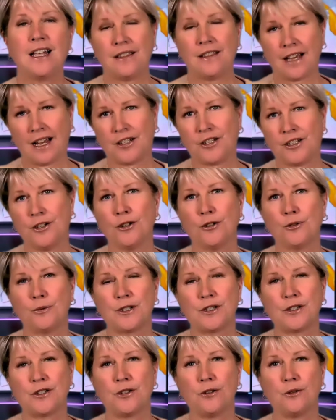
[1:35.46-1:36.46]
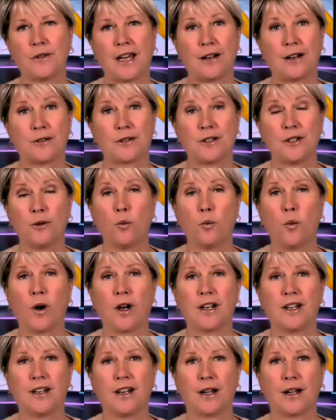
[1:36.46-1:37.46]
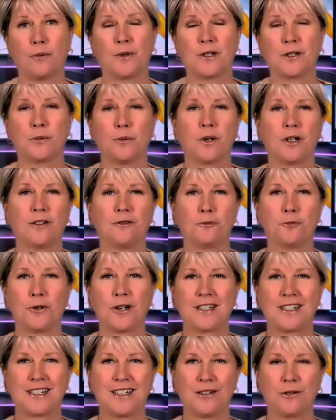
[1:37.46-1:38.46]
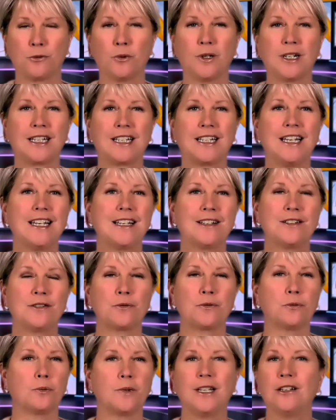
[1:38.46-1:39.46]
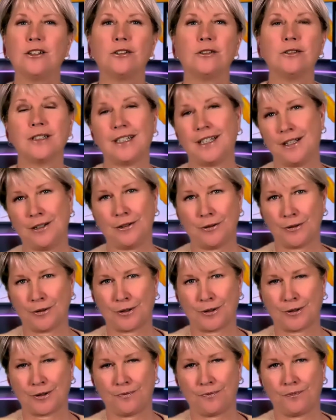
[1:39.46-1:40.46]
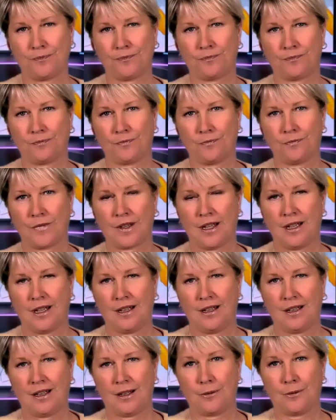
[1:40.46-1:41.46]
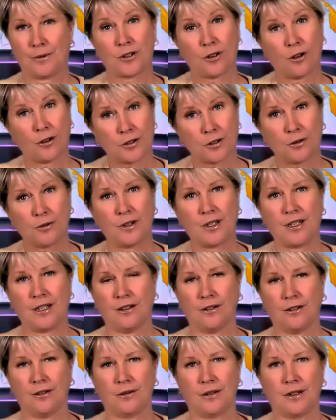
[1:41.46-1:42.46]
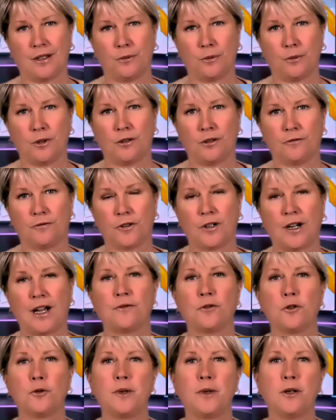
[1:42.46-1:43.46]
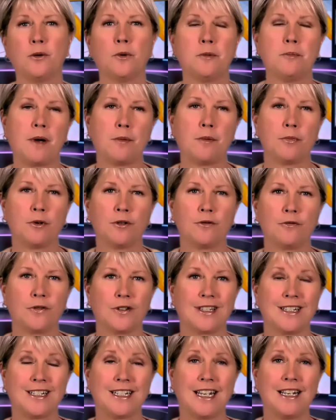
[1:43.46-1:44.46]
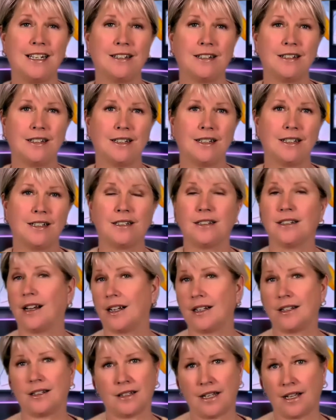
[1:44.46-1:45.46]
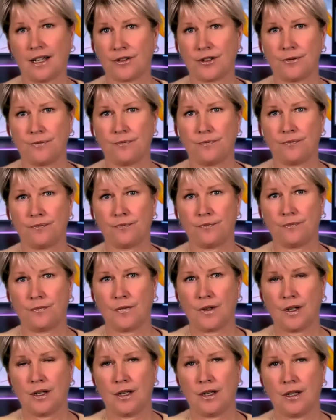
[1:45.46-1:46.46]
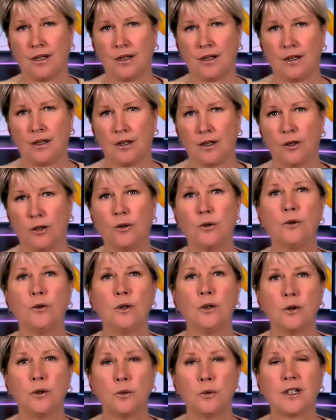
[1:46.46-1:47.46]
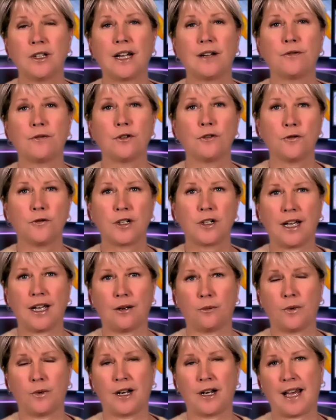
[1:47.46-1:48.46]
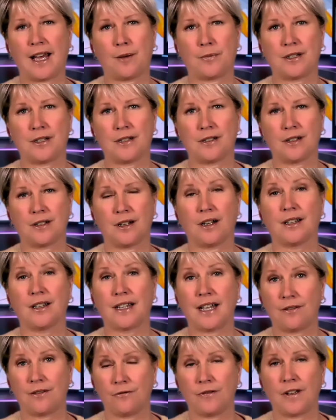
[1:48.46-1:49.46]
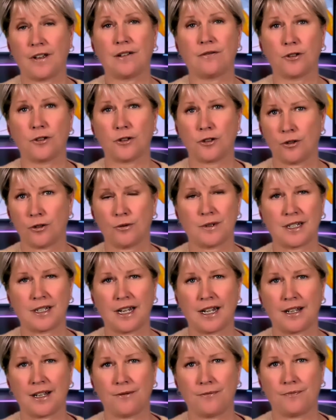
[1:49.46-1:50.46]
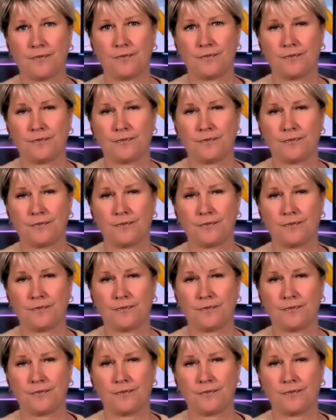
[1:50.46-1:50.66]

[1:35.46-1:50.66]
That year was 2001, and I was one of President Rick King's Regal Eagles. It was also the year that will forever be remembered for the date 9/11. Who will ever forget what happened on that fateful Tuesday?